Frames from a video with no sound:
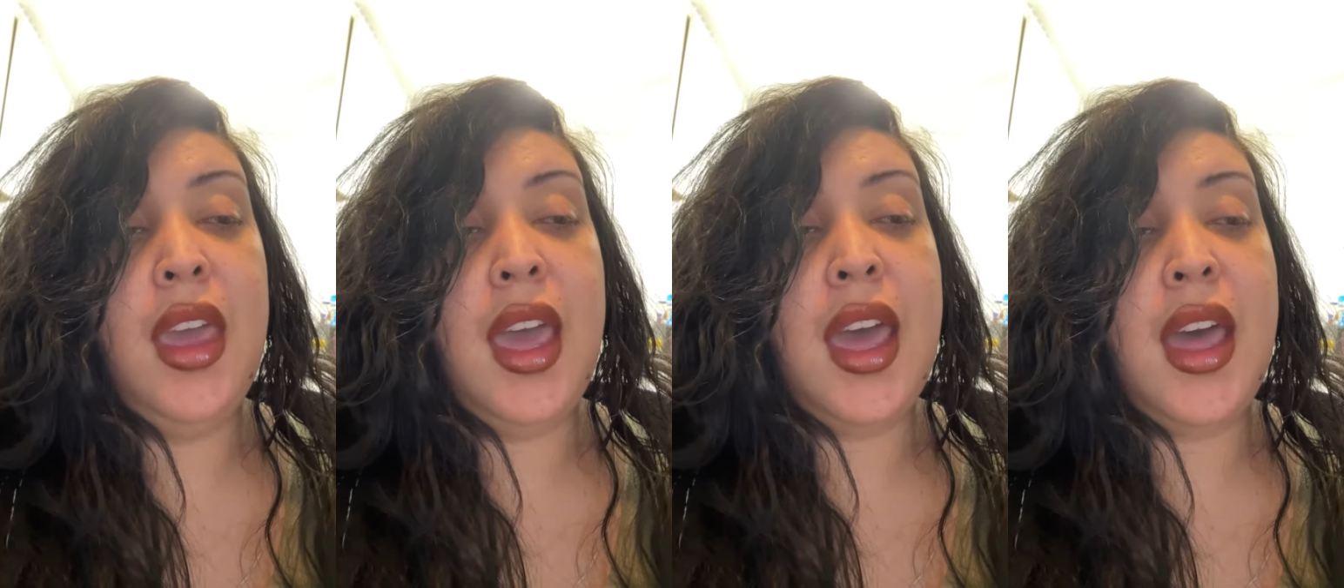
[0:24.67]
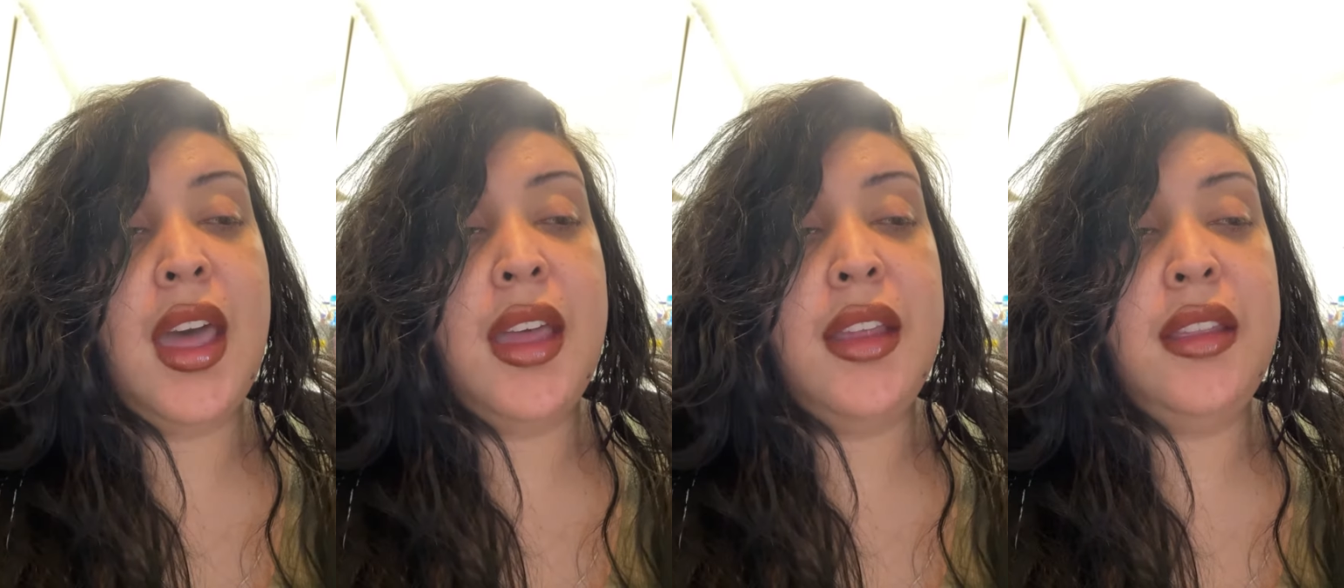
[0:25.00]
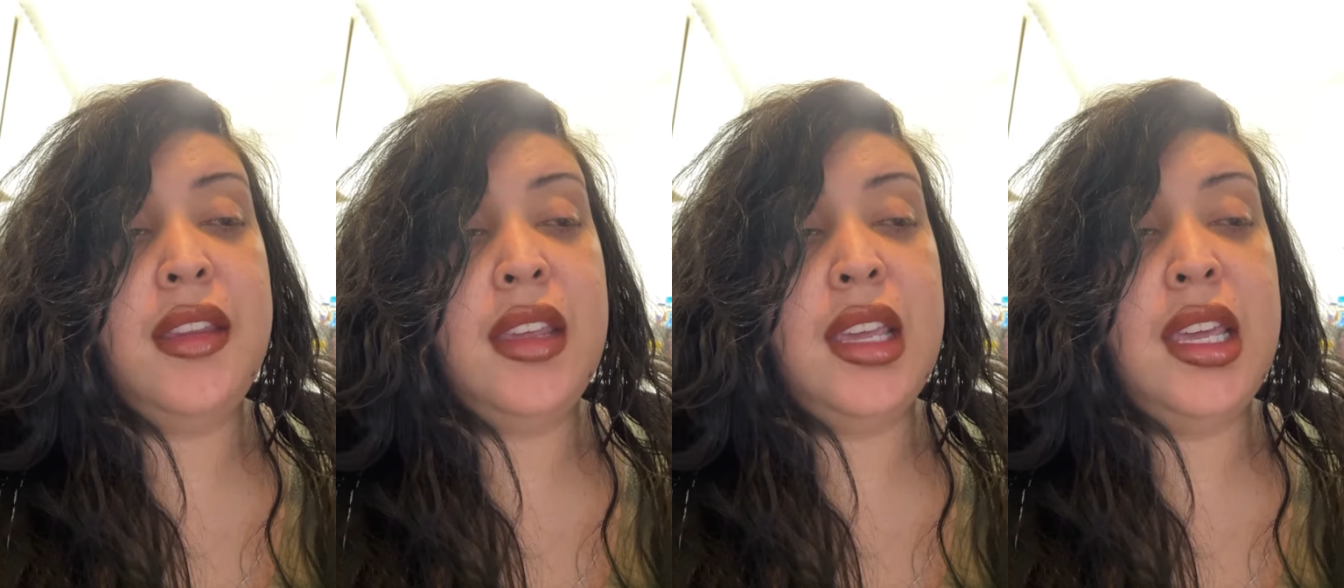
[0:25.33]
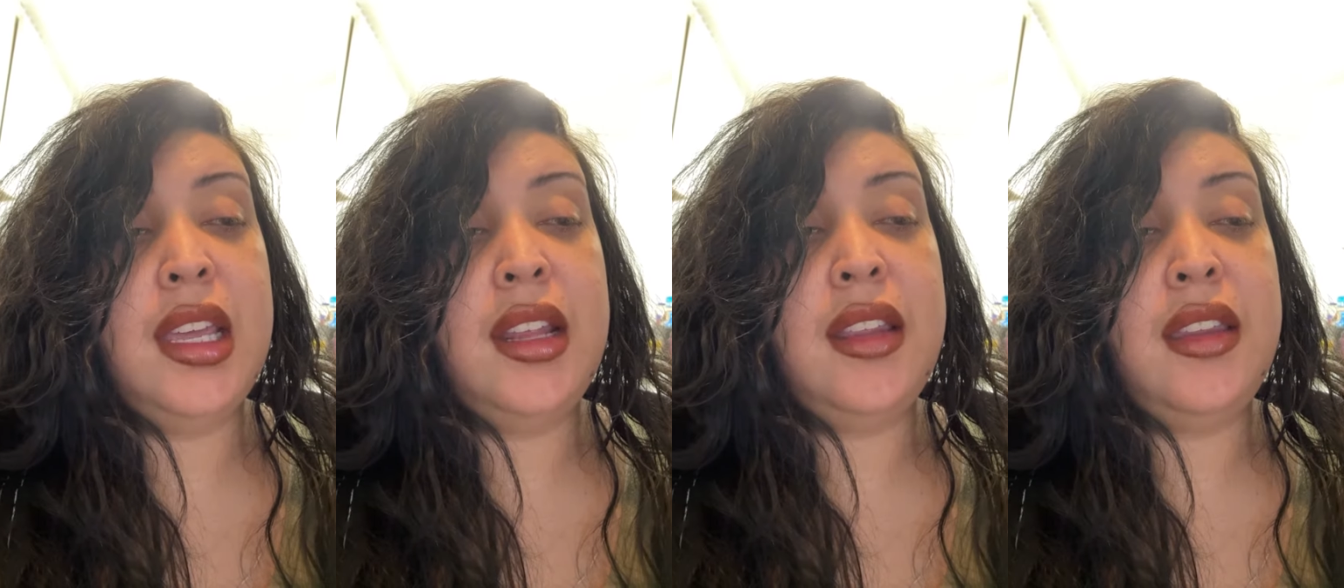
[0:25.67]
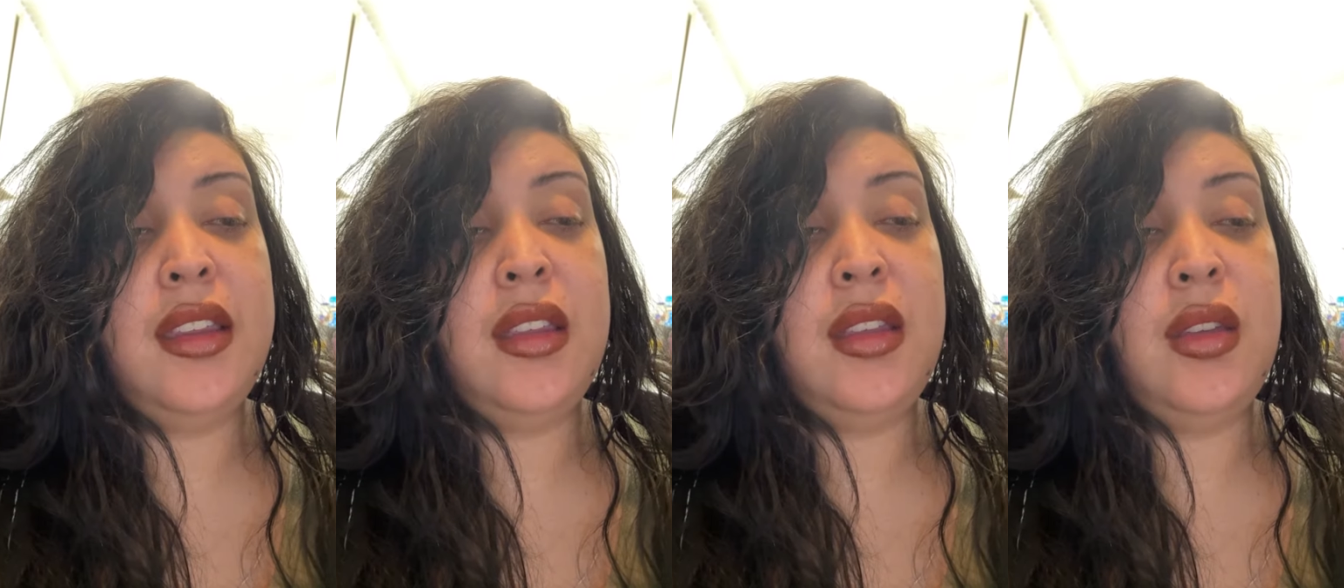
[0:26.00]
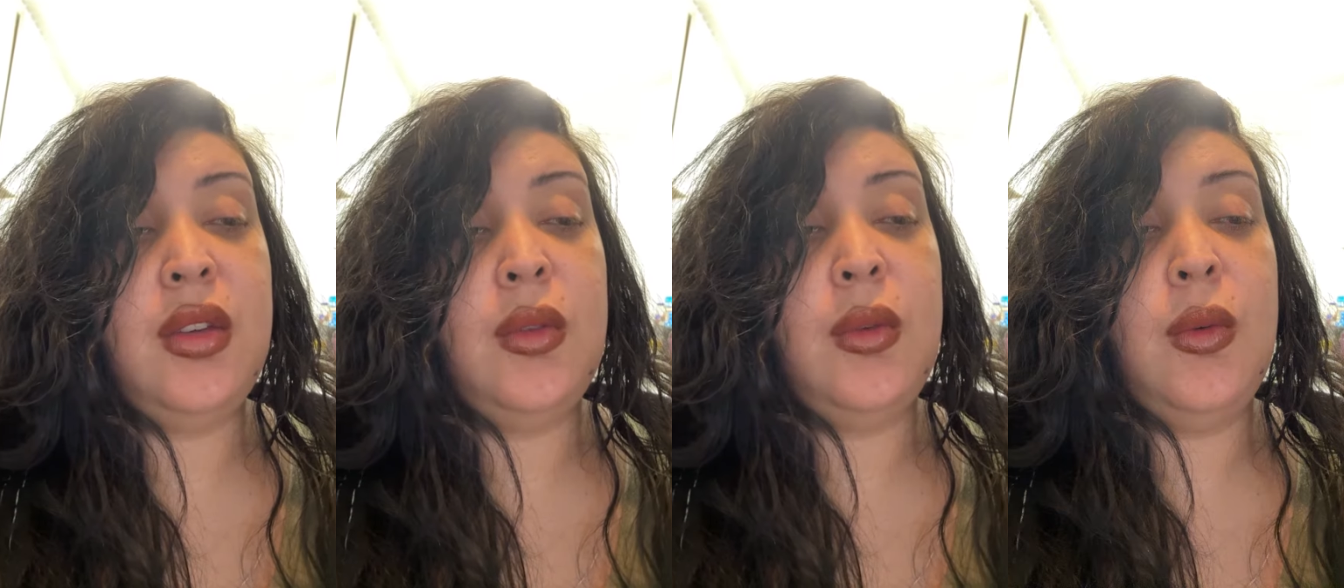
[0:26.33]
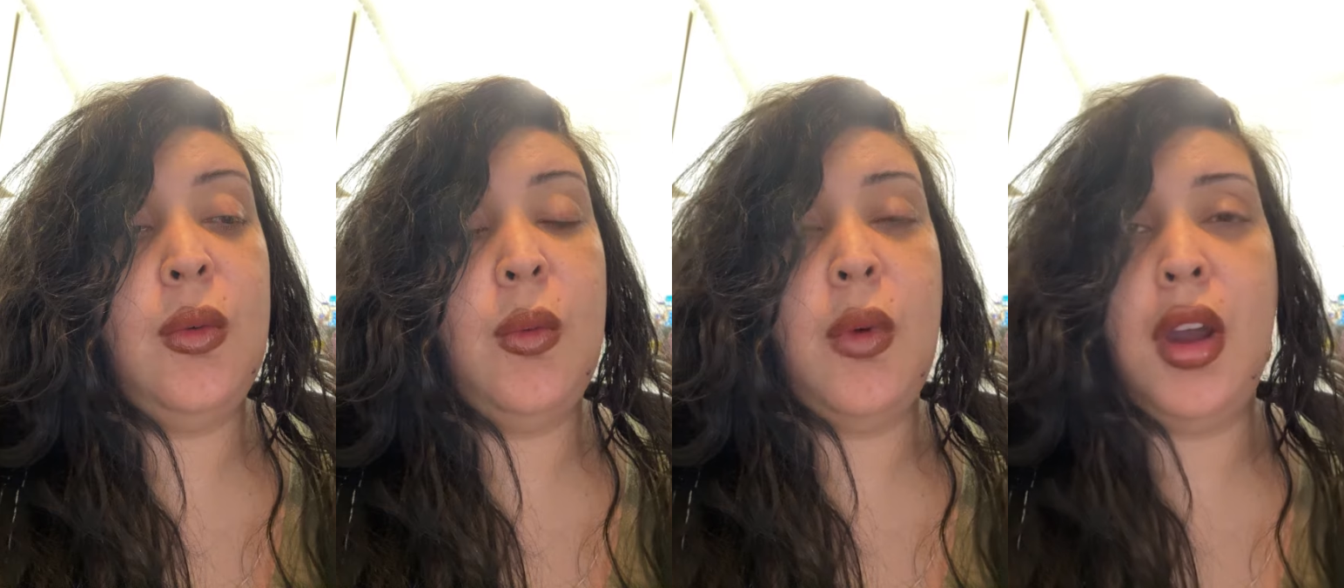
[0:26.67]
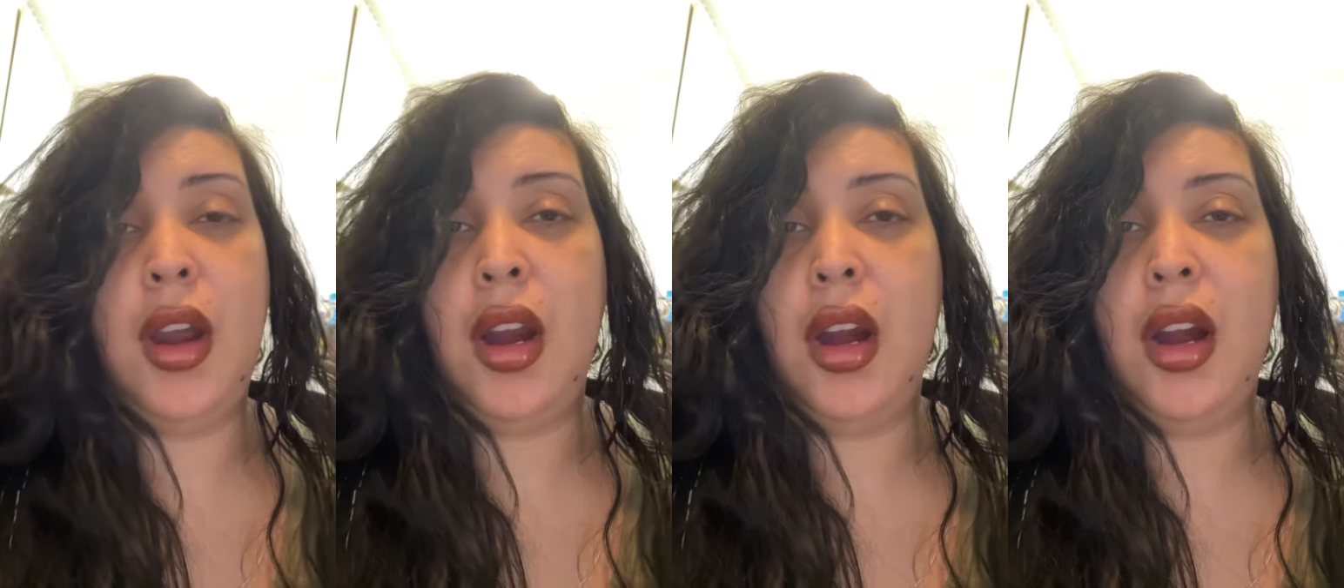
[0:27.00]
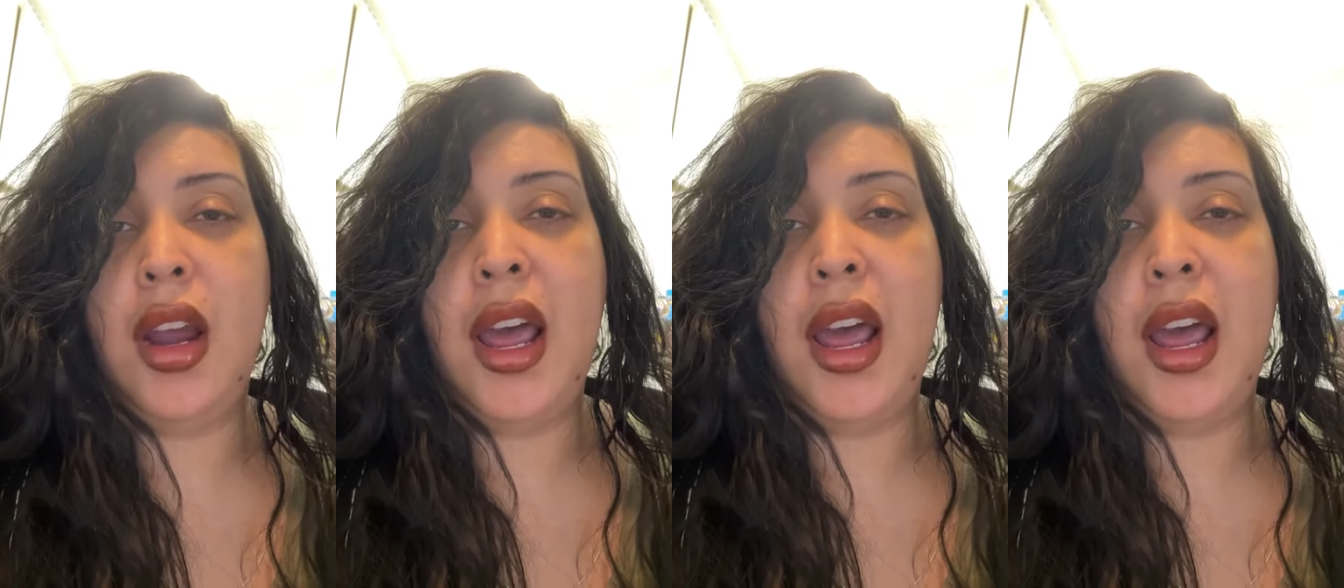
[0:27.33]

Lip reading: And it's to where